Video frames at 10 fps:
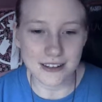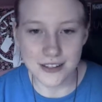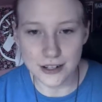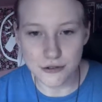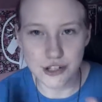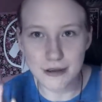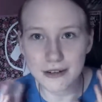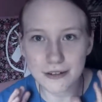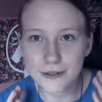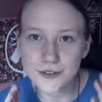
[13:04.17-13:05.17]
you know,
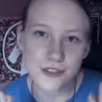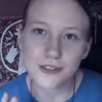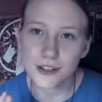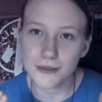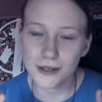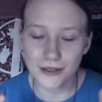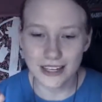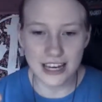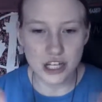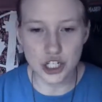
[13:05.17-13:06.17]
Gemini rules over
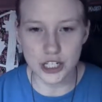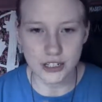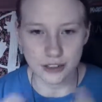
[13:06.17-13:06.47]
communication